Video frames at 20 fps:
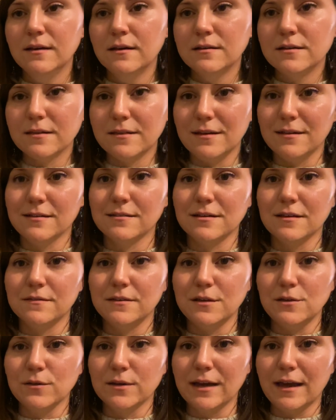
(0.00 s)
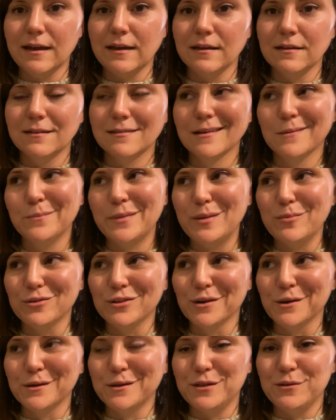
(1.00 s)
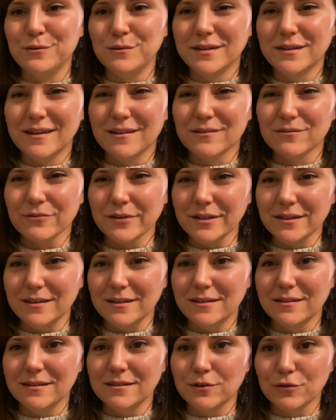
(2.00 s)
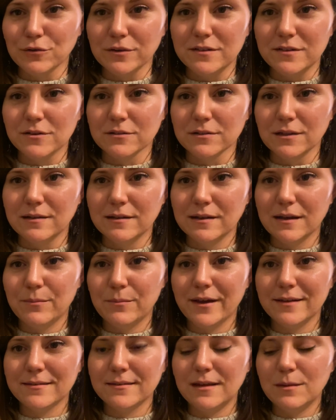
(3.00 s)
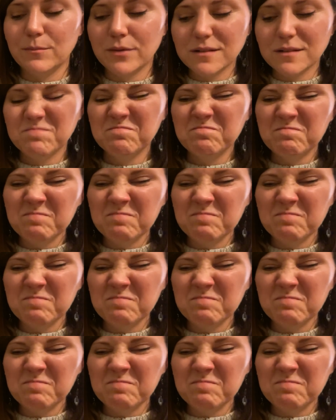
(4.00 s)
to the extent that you can. Some people argue you can't really increase your lung capacity, but